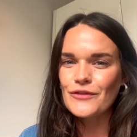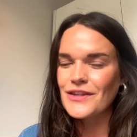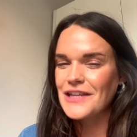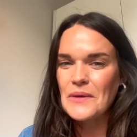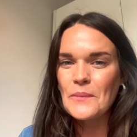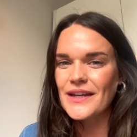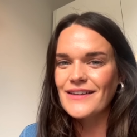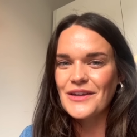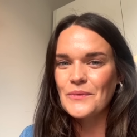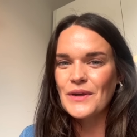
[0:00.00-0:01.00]
the same
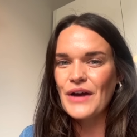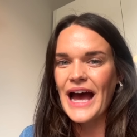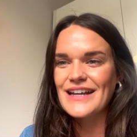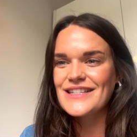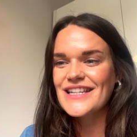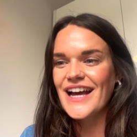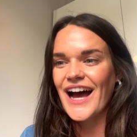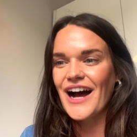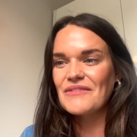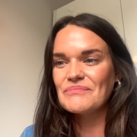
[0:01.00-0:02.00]
winner that we've had,
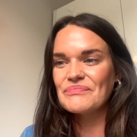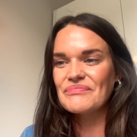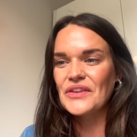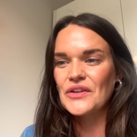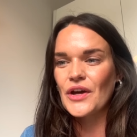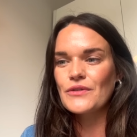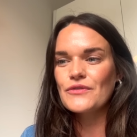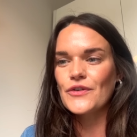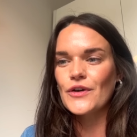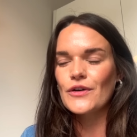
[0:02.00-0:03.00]
uh, you know,
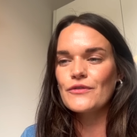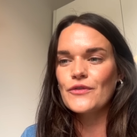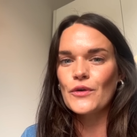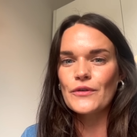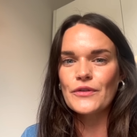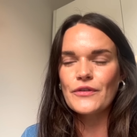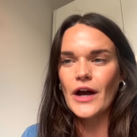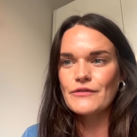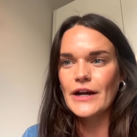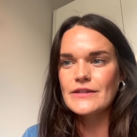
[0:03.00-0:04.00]
for four of the
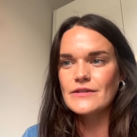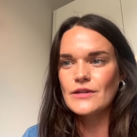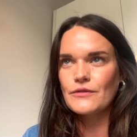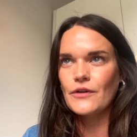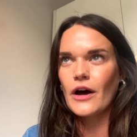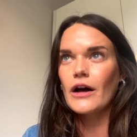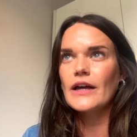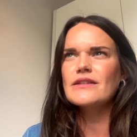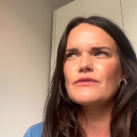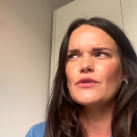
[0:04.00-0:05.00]
five races so far.
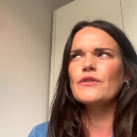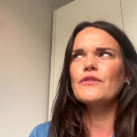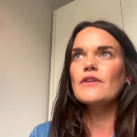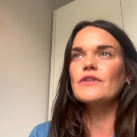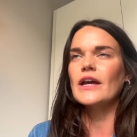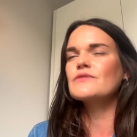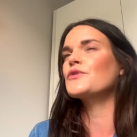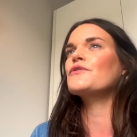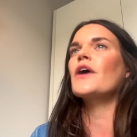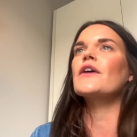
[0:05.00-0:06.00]
Is it four or five? Yes,
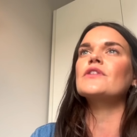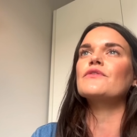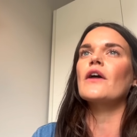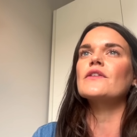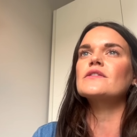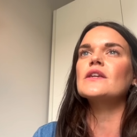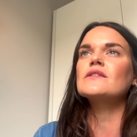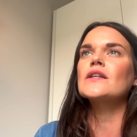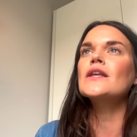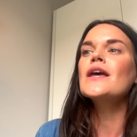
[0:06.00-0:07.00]
four or five so far this
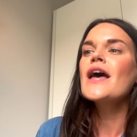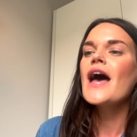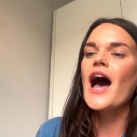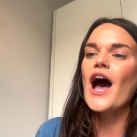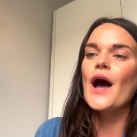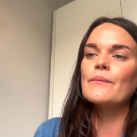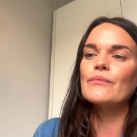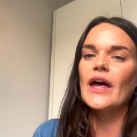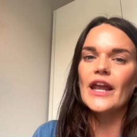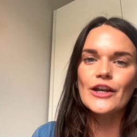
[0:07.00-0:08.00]
season.
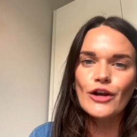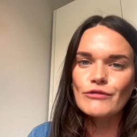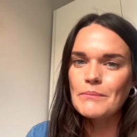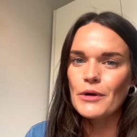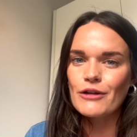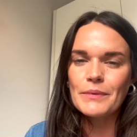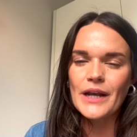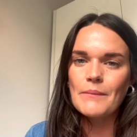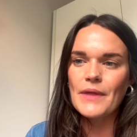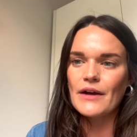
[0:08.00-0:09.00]
Um, and I know Red Bull have been
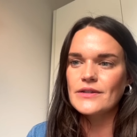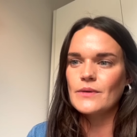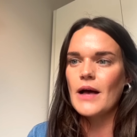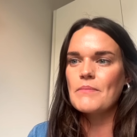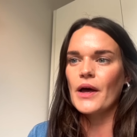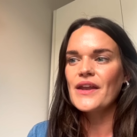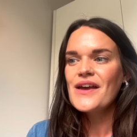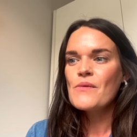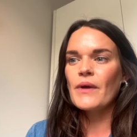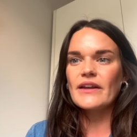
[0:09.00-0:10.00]
up there as well. But
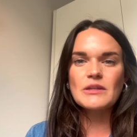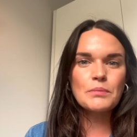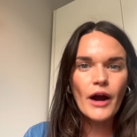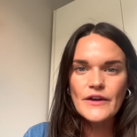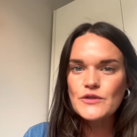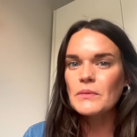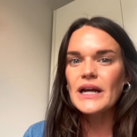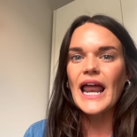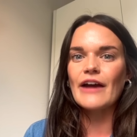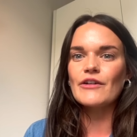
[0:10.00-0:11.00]
we had a surprise from
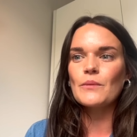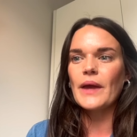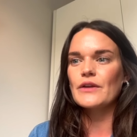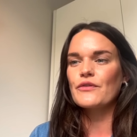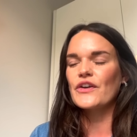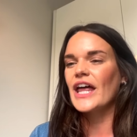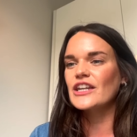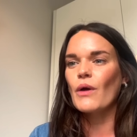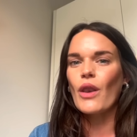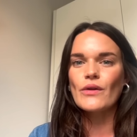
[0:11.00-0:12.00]
McLaren. We had a
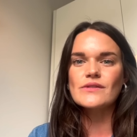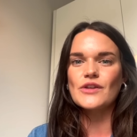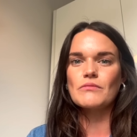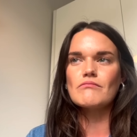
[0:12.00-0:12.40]
Fernando Alonso